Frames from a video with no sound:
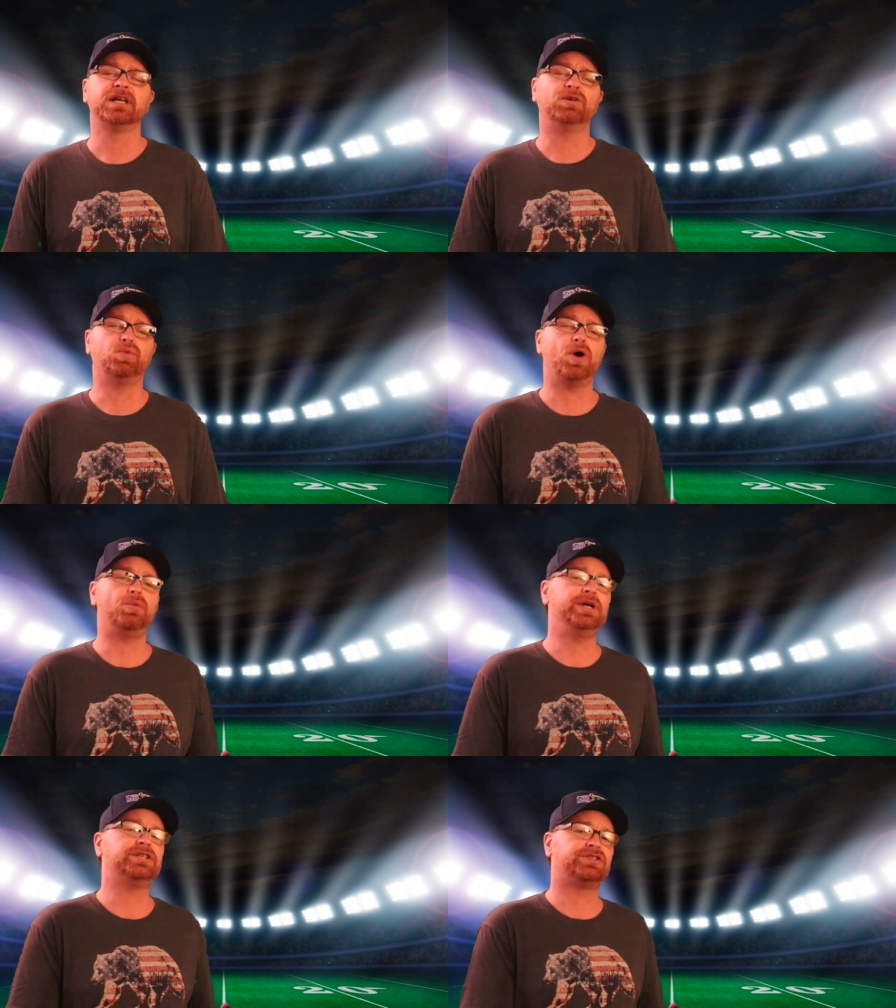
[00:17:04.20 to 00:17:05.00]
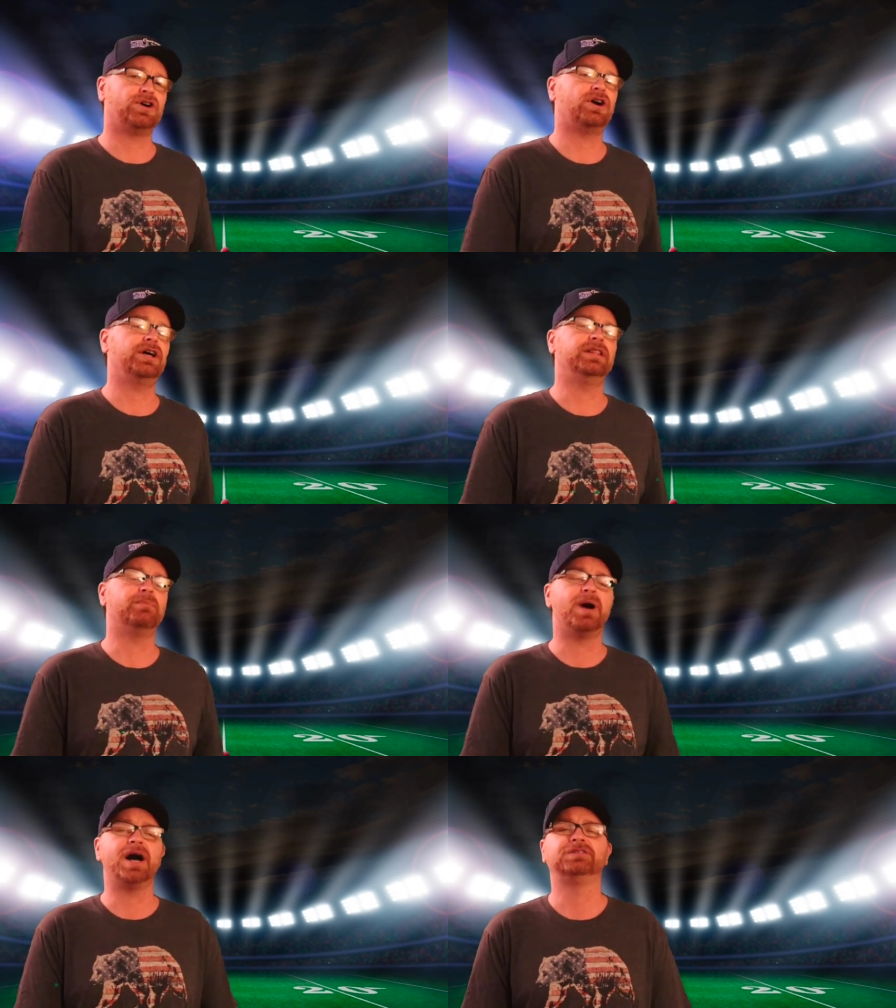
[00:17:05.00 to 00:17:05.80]
than what we saw in the
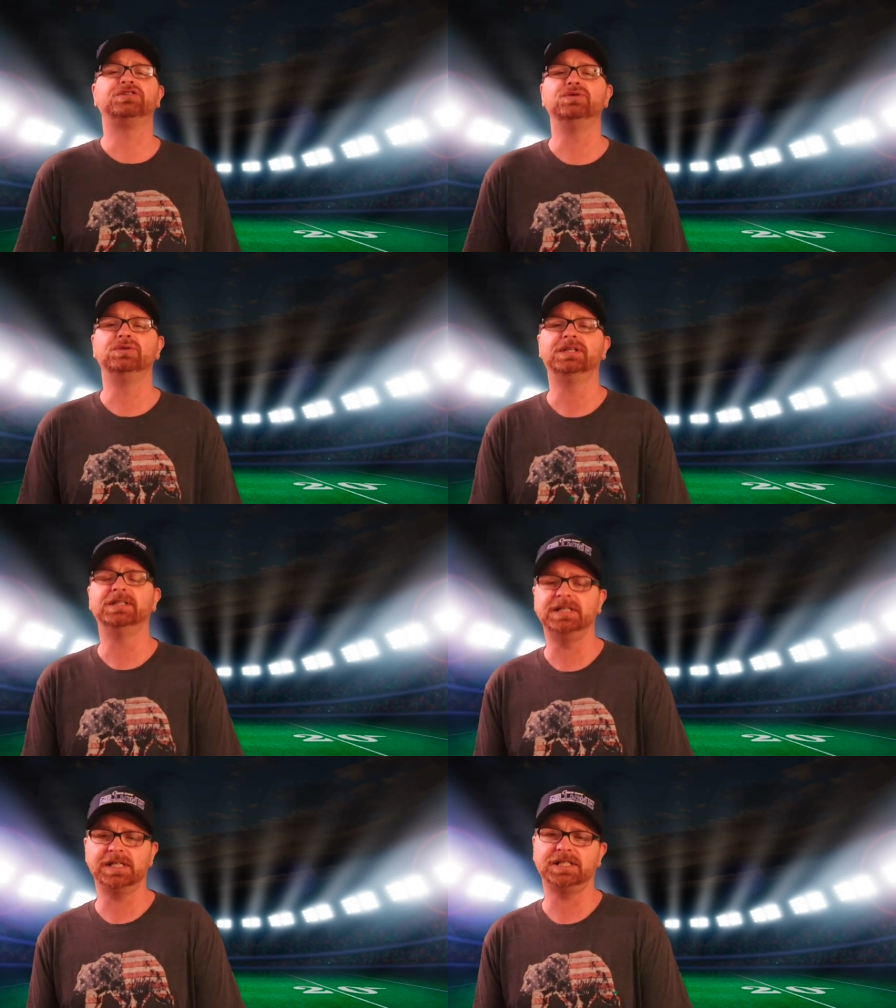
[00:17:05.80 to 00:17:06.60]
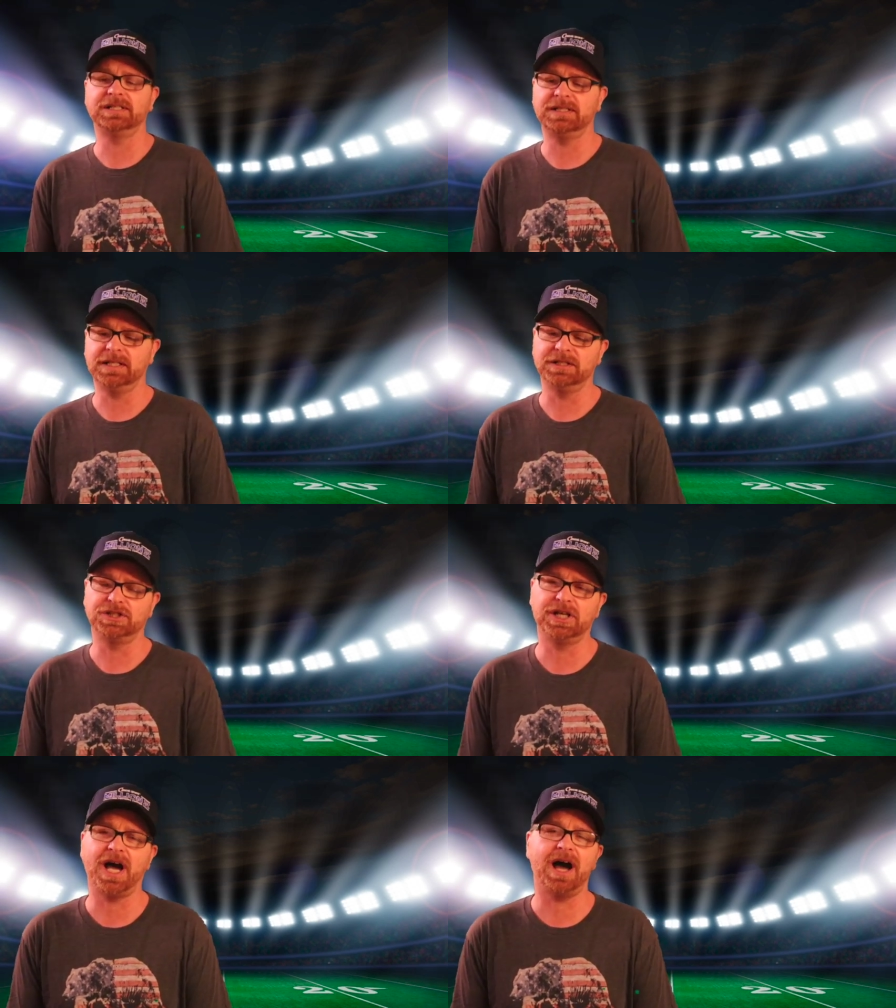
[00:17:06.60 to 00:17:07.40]
monsoon conditions in
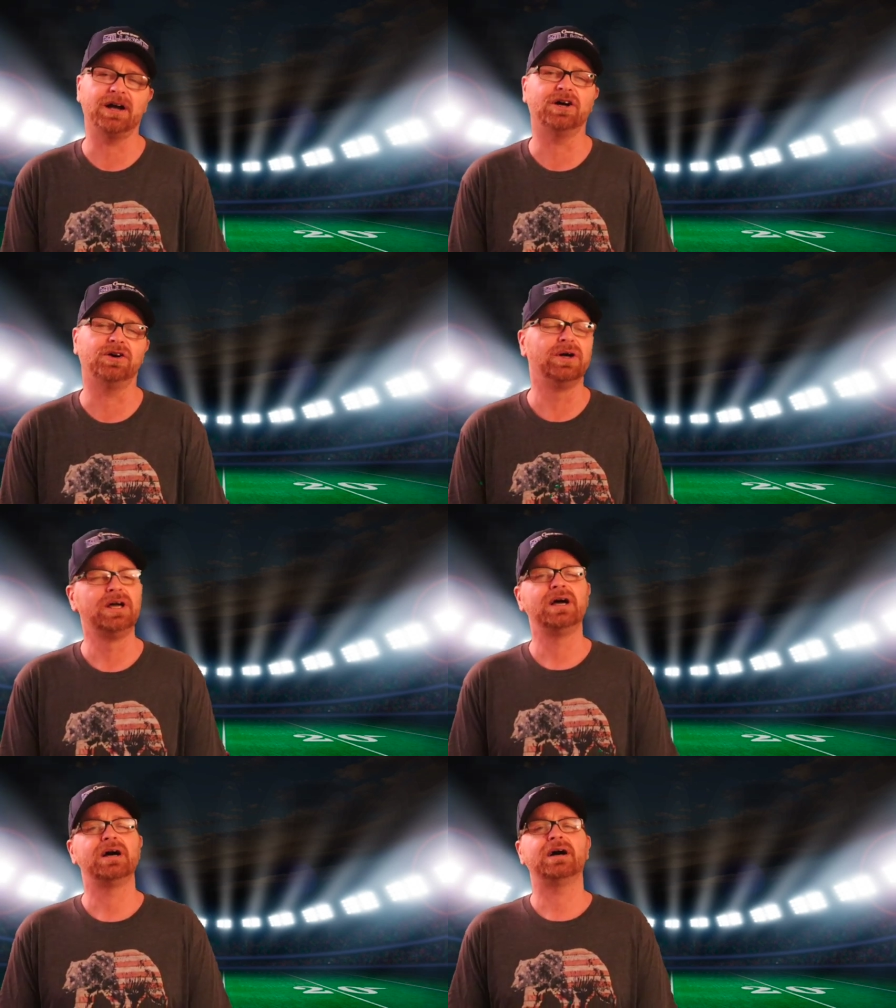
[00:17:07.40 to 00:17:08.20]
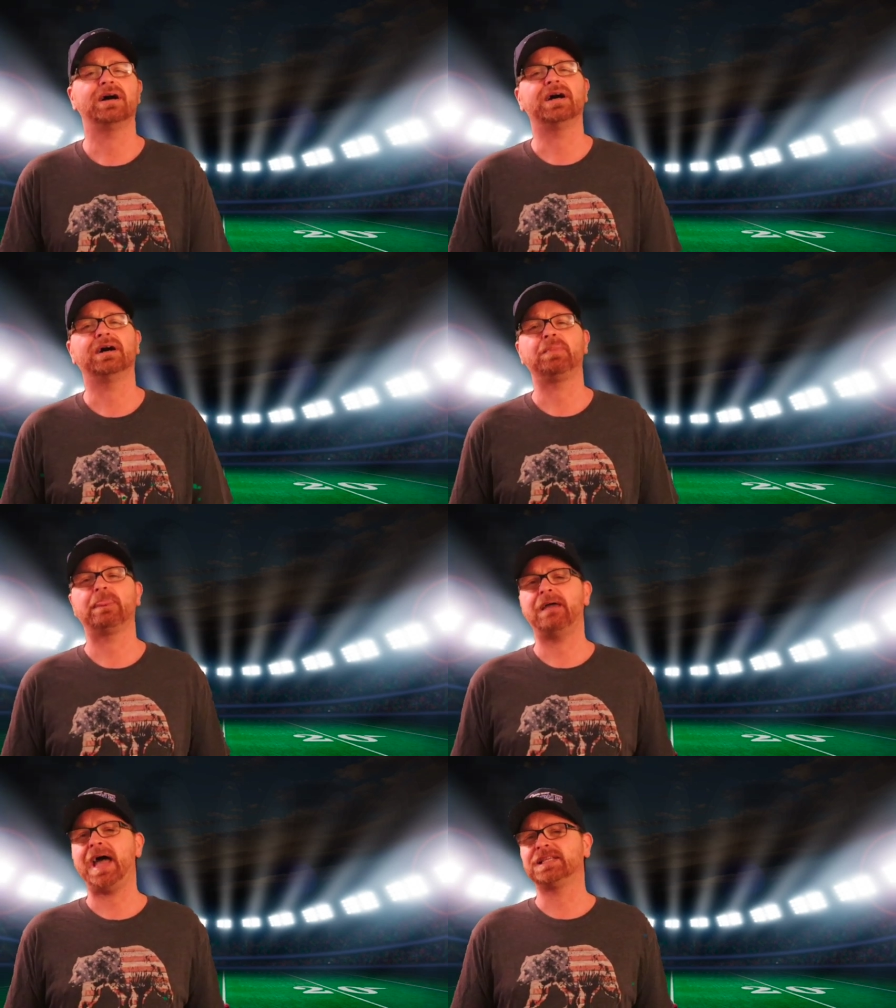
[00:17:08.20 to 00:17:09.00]
Chicago. Uh,
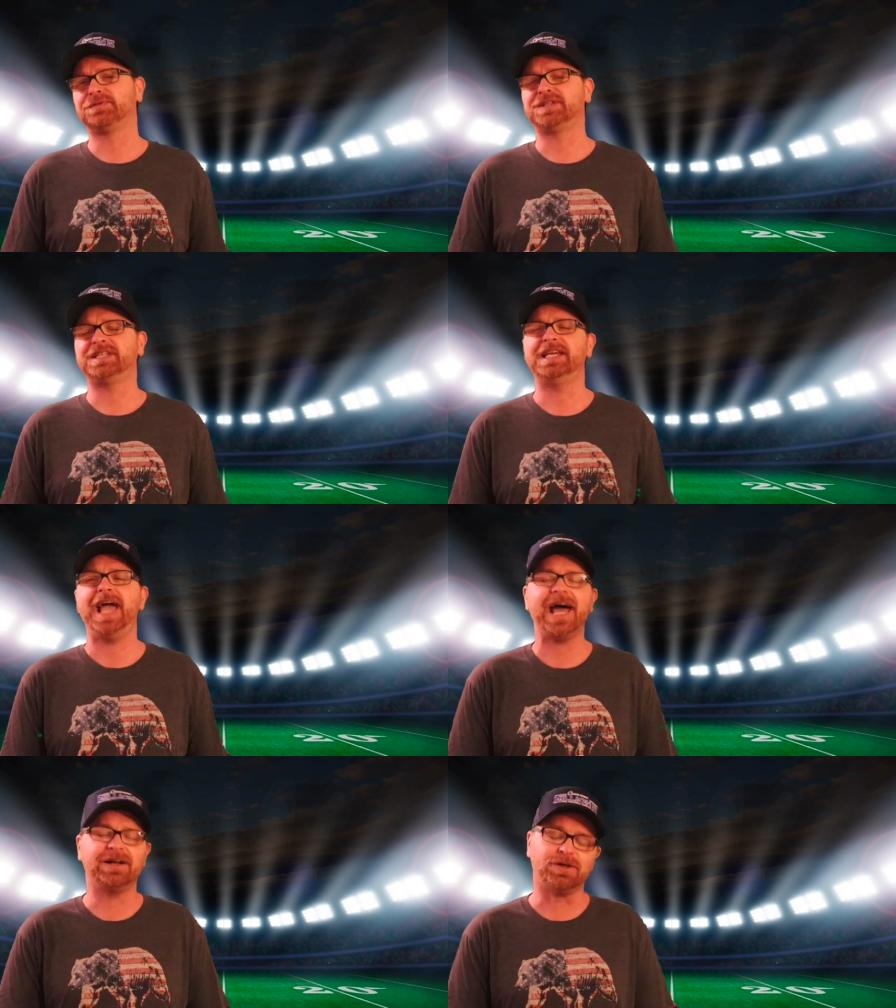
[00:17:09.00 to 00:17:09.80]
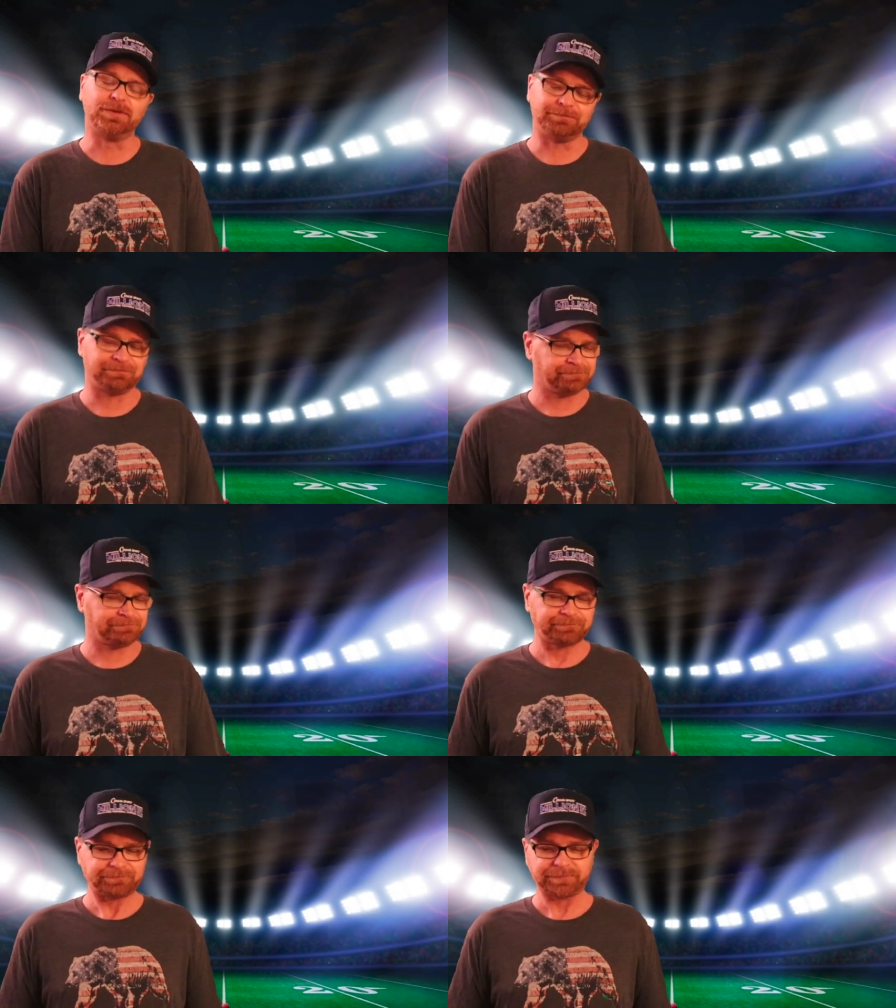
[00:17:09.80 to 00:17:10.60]
as for Seattle,
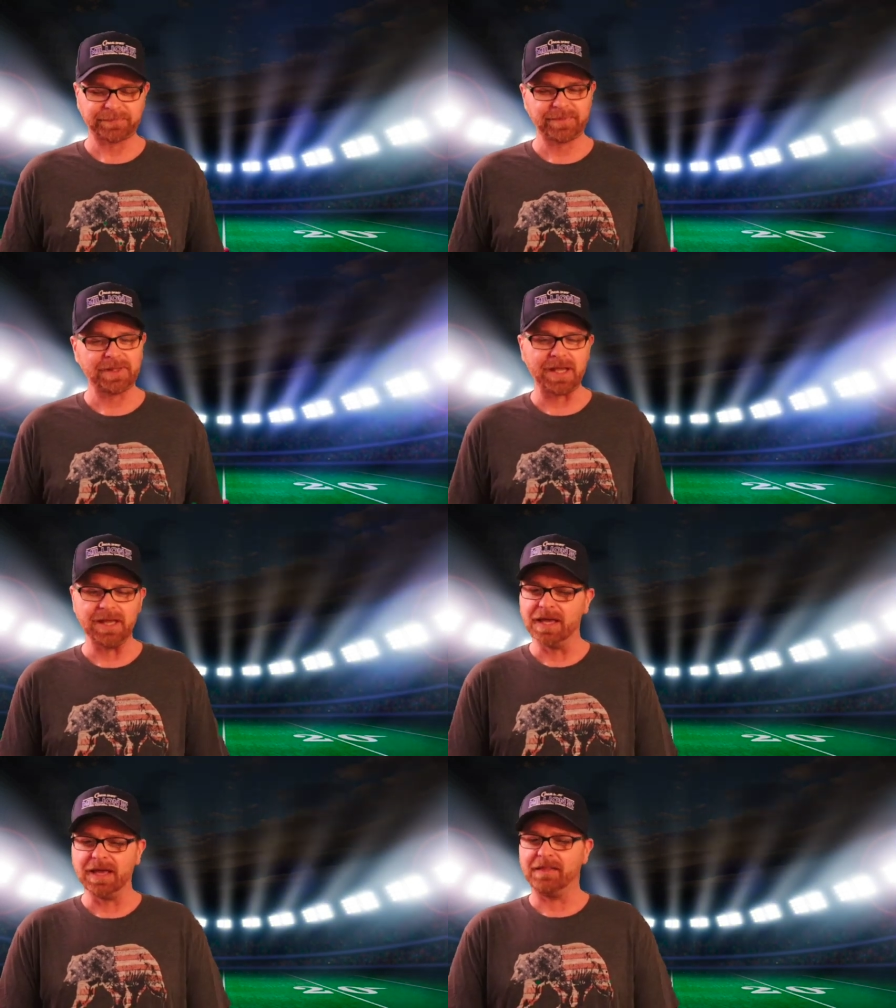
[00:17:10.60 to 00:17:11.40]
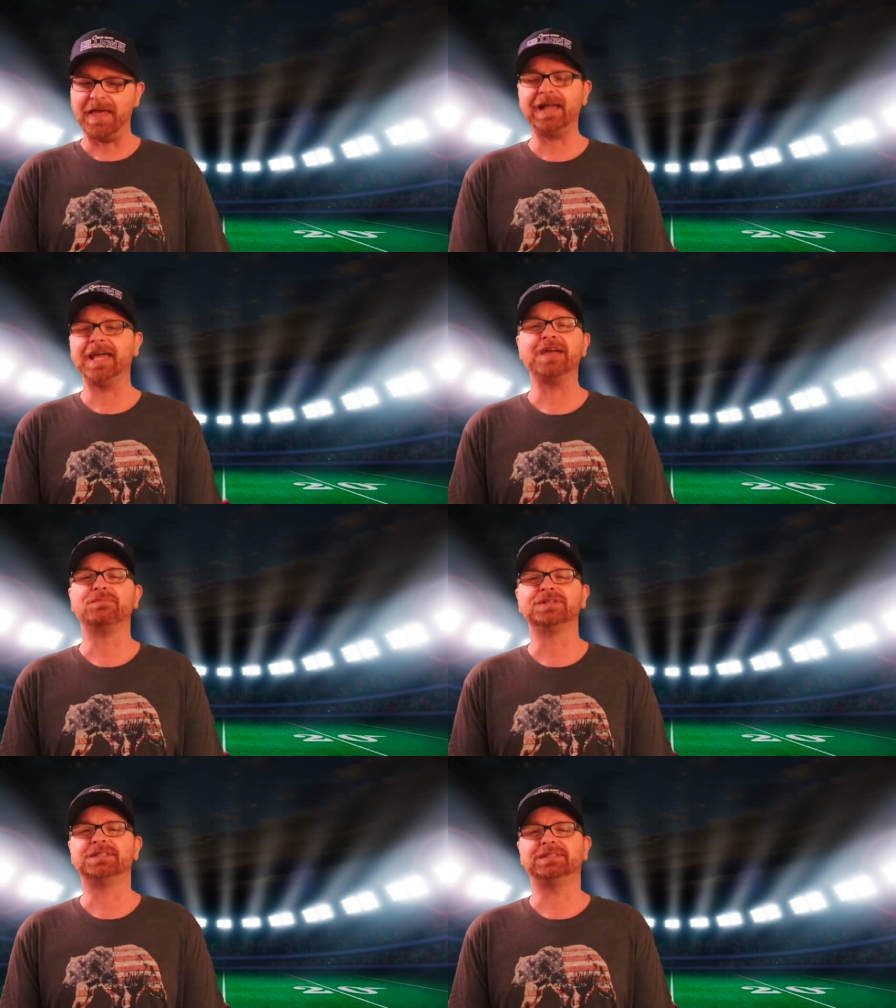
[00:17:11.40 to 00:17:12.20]
that game
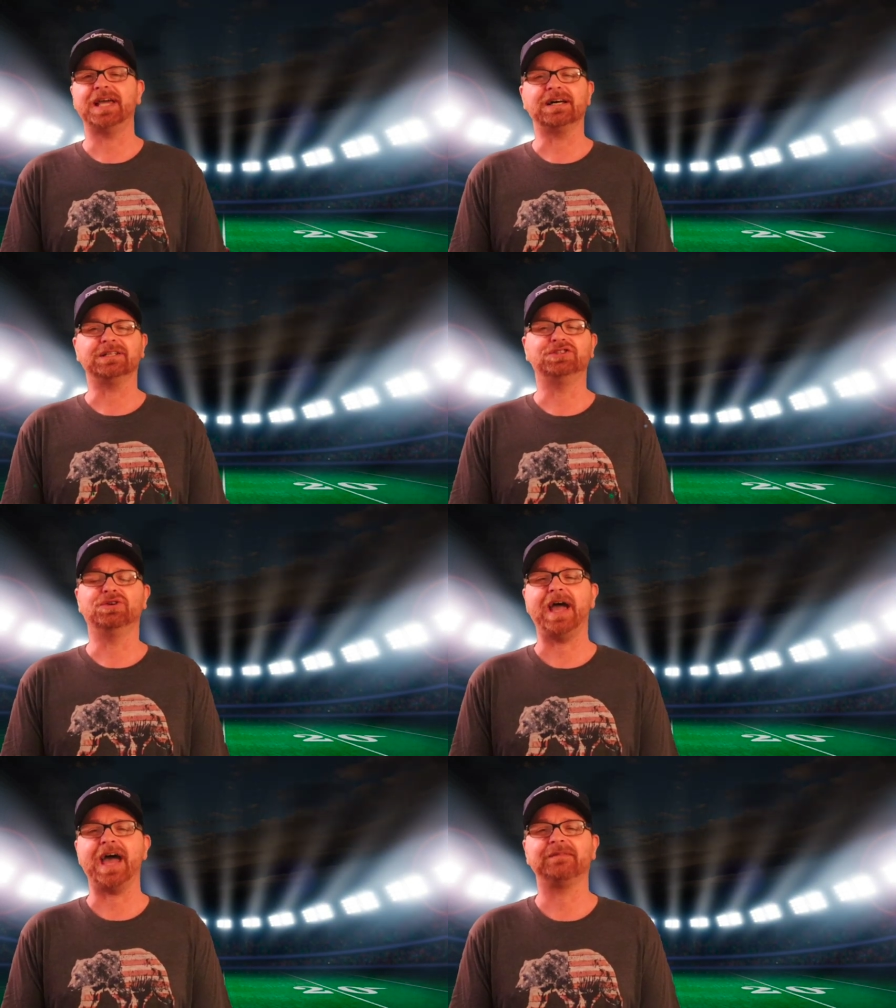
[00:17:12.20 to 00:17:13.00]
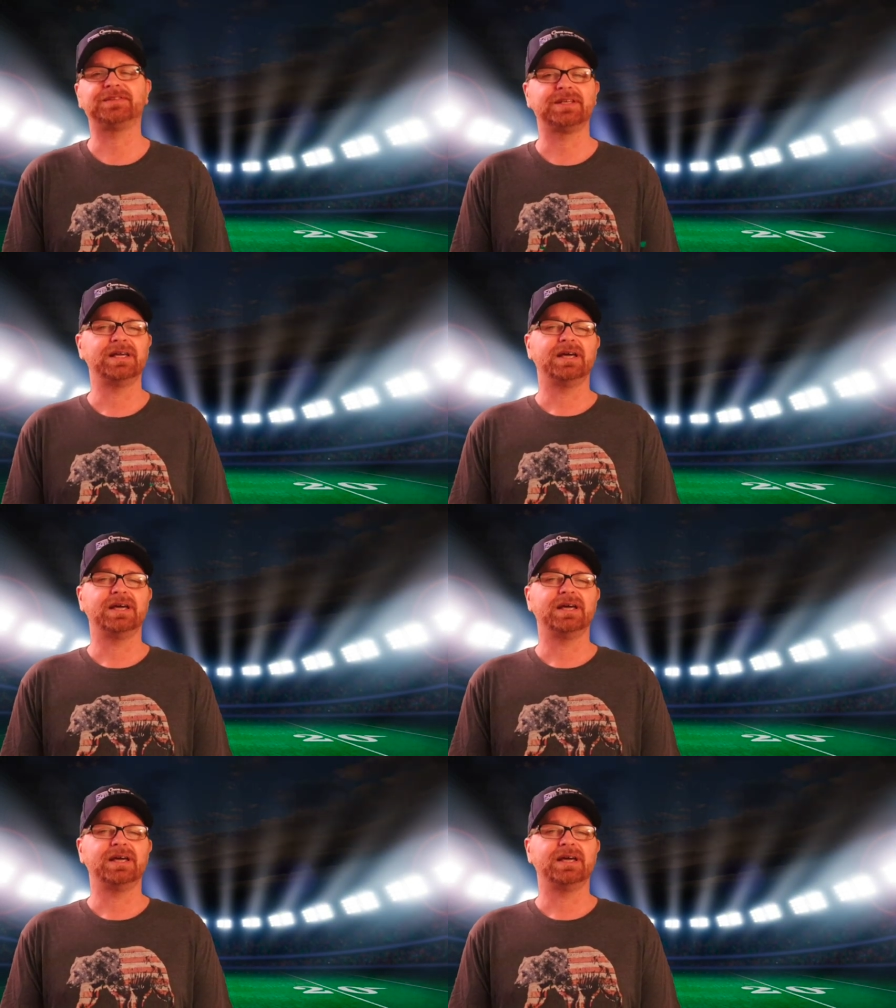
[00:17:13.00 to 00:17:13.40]
was the tale of two halves.